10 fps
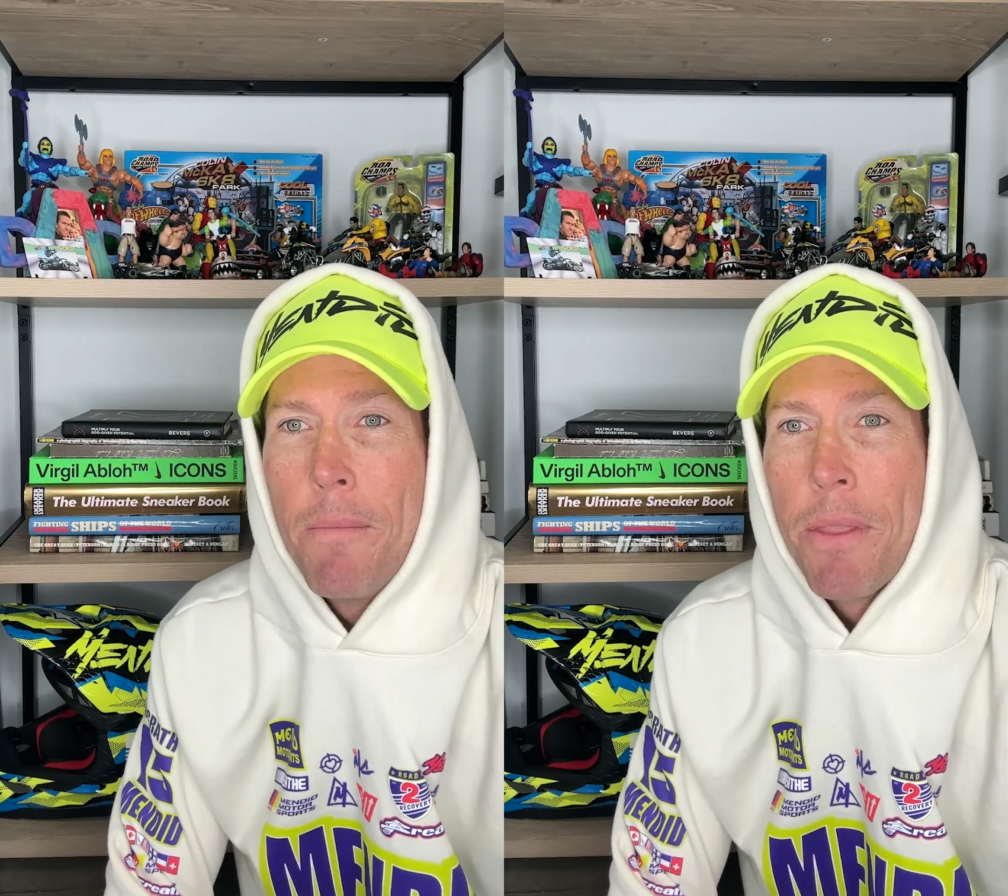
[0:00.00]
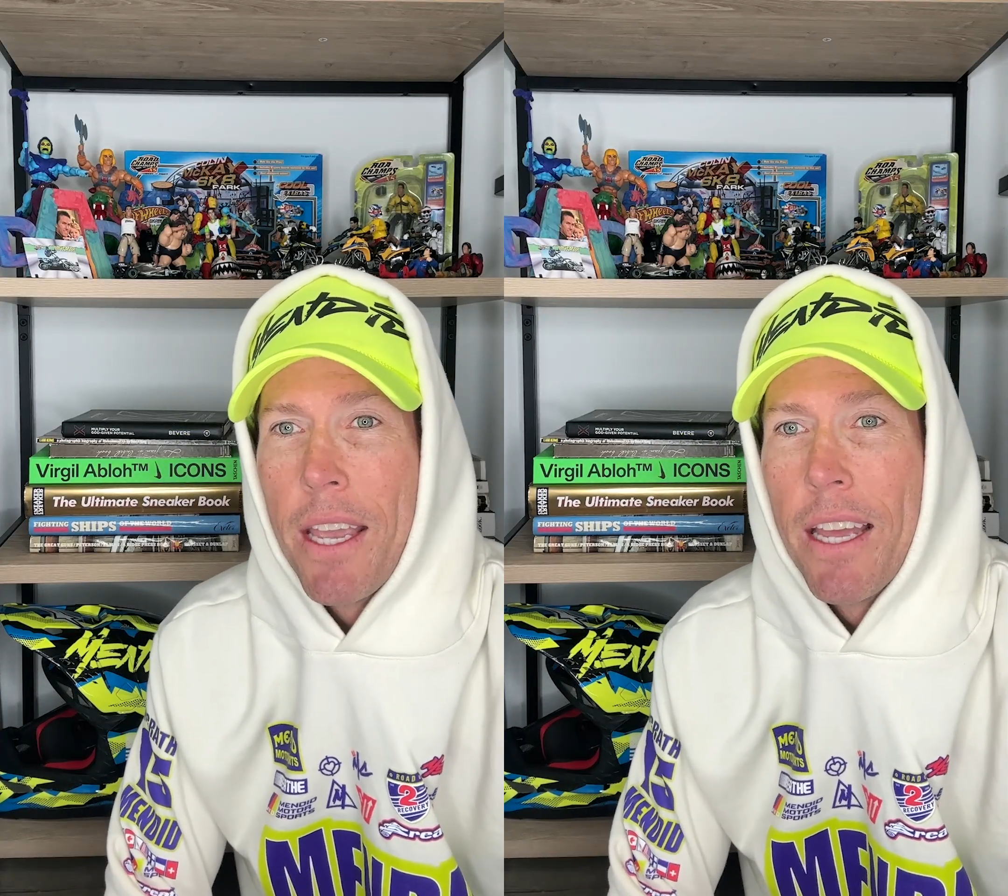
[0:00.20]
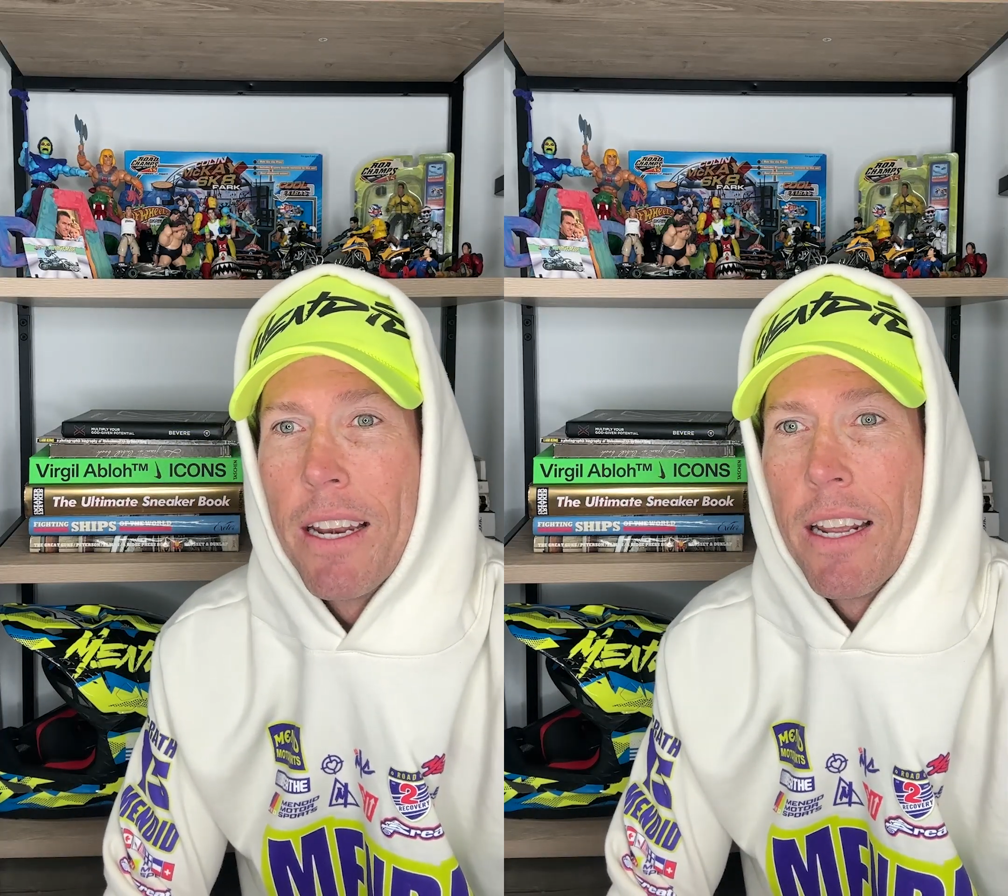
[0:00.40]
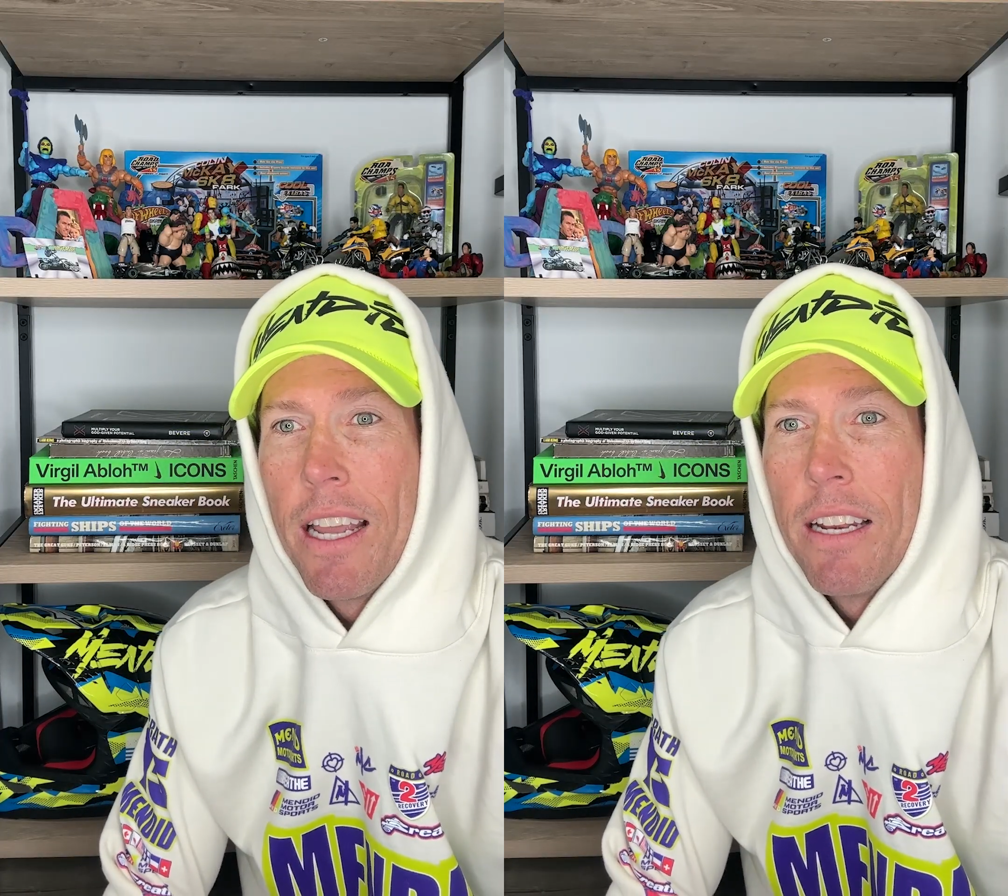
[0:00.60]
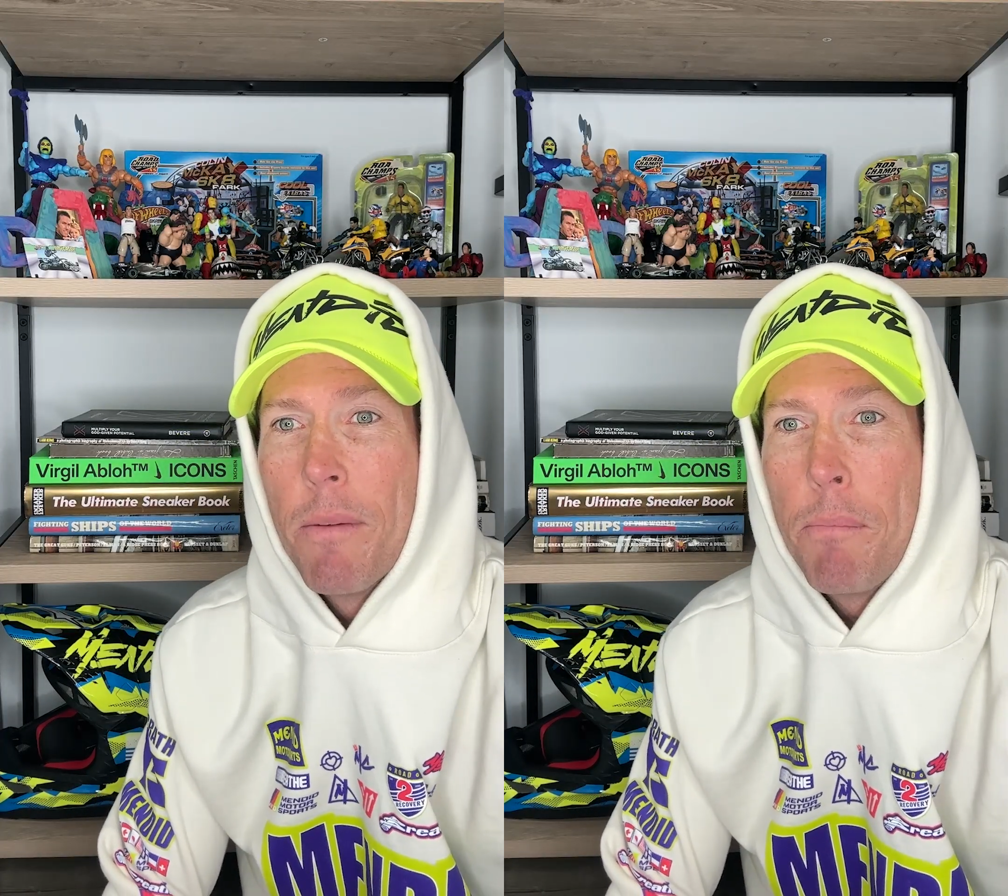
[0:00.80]
And
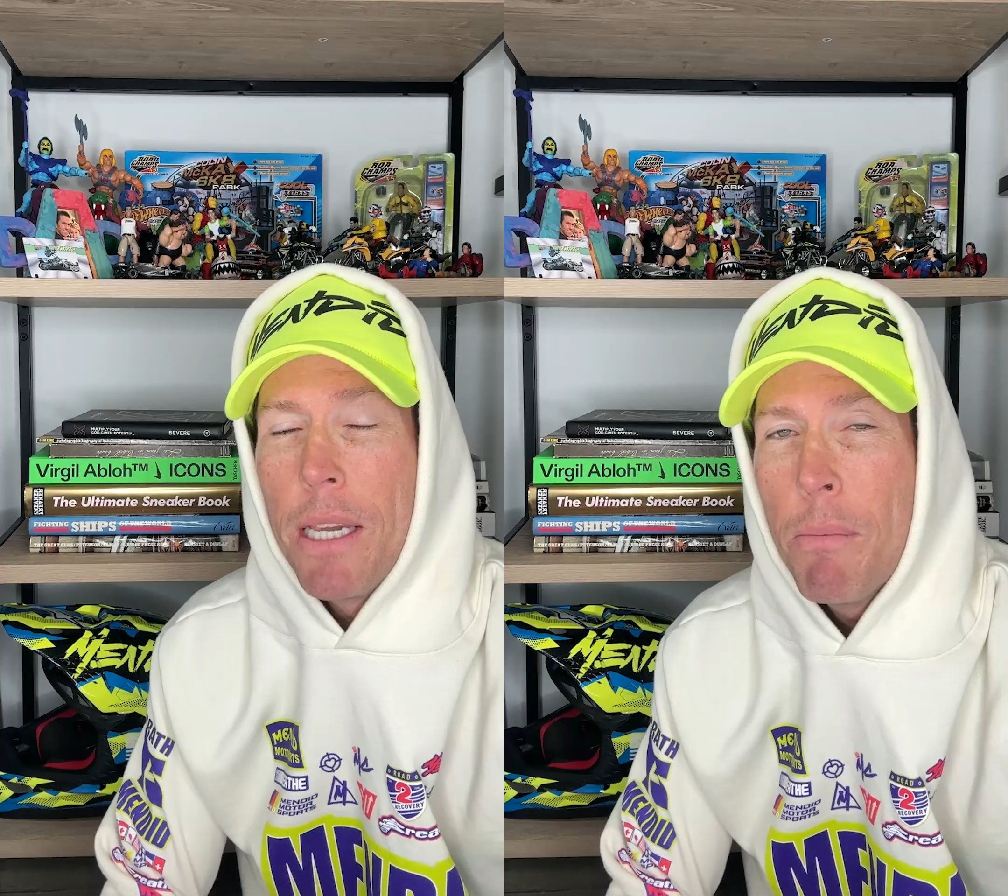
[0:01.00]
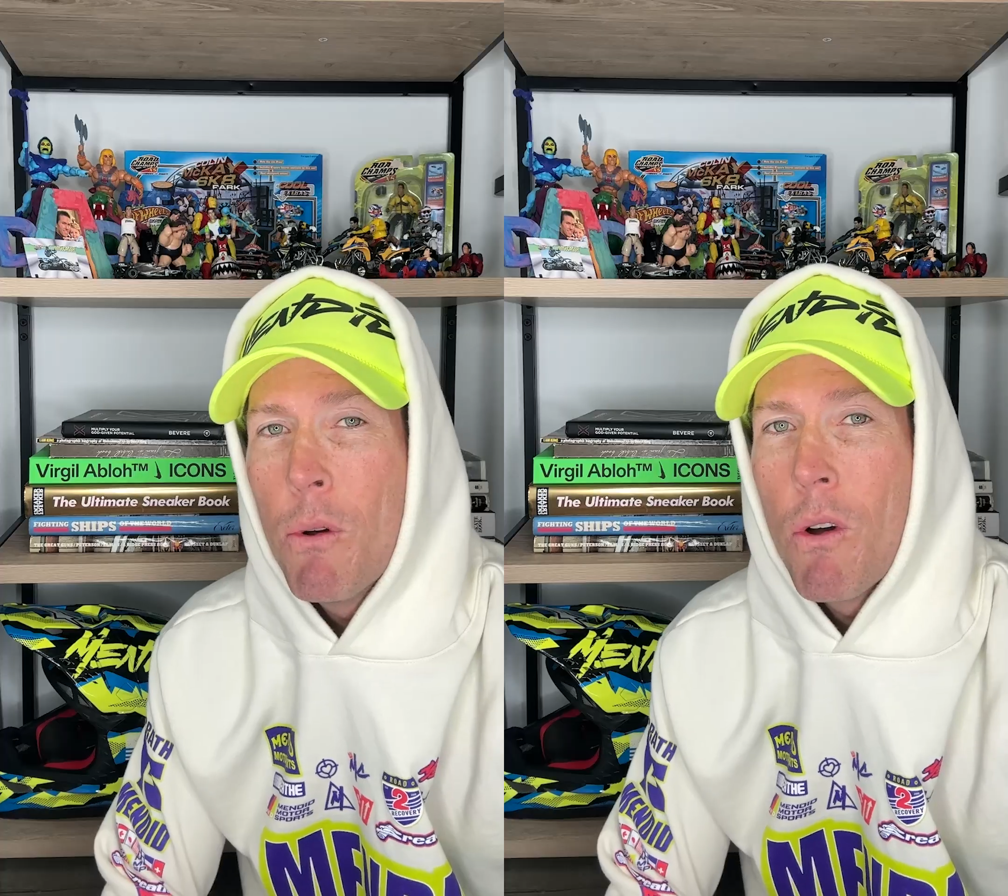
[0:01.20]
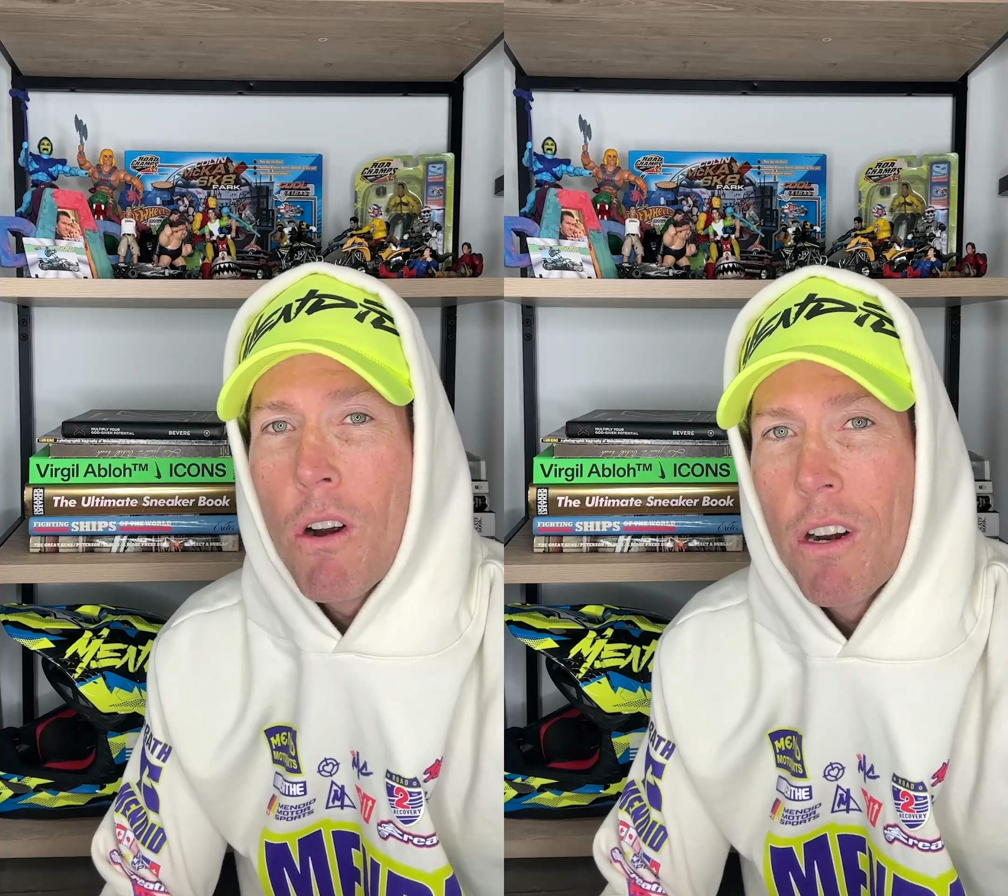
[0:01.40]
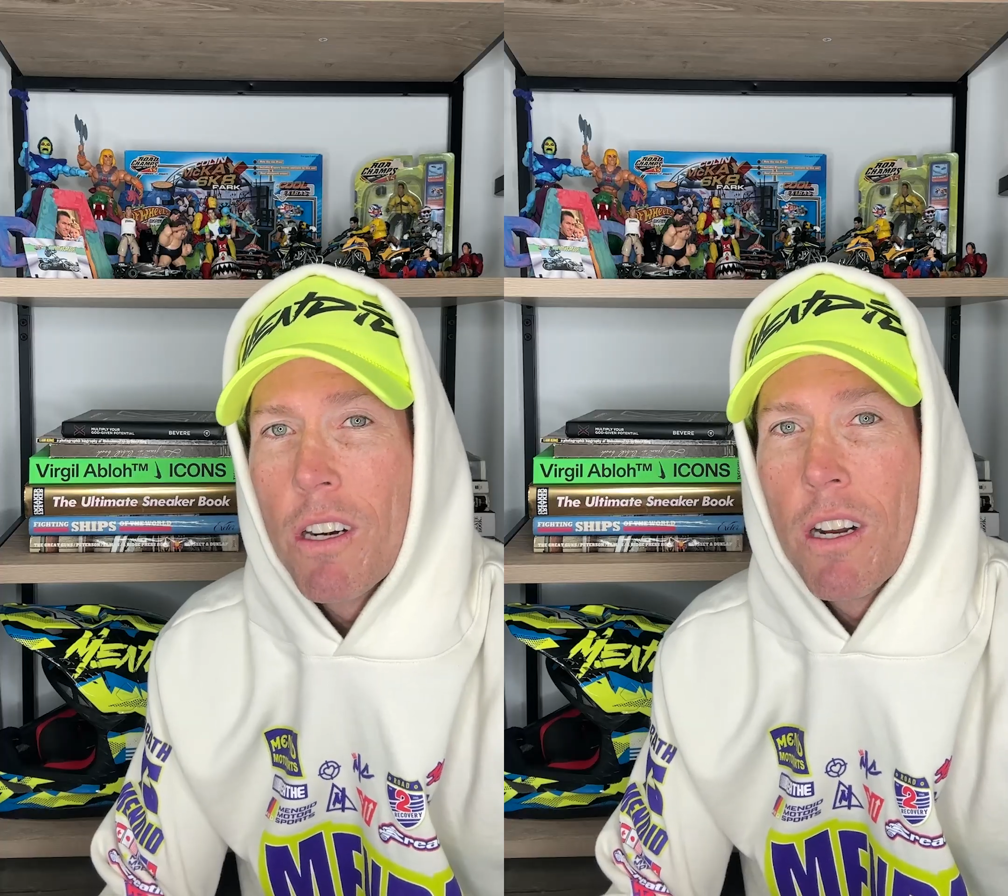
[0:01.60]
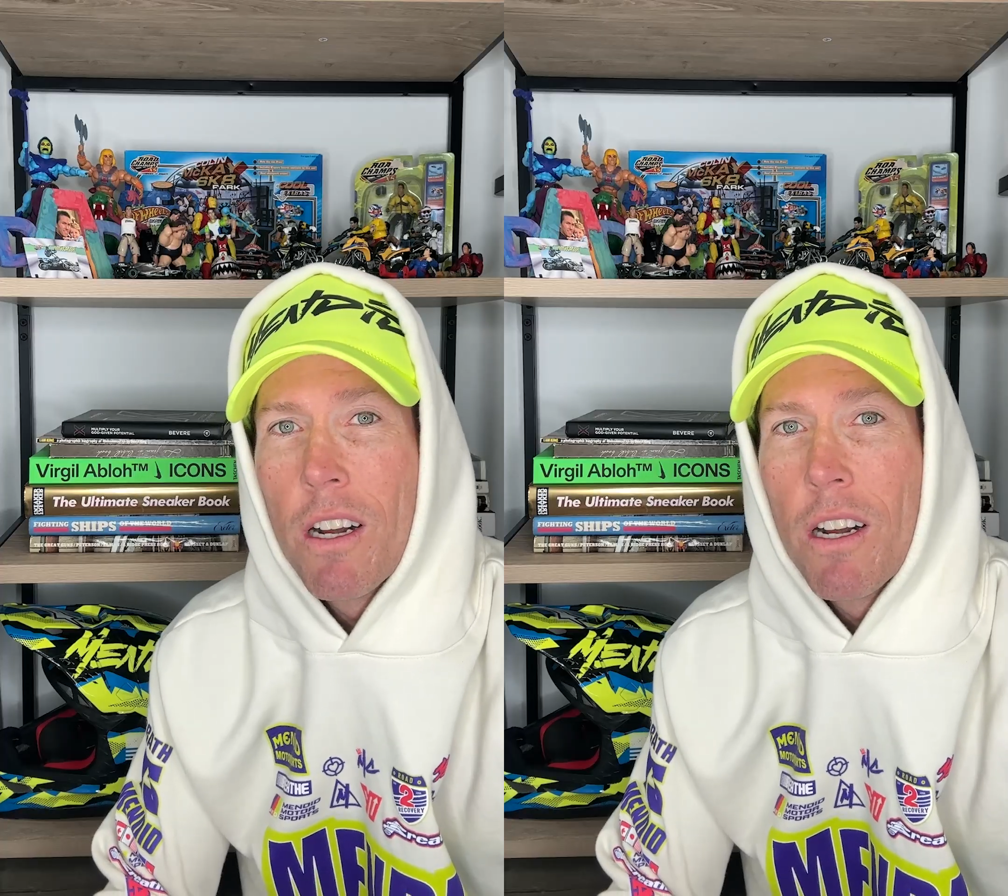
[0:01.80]
people aren't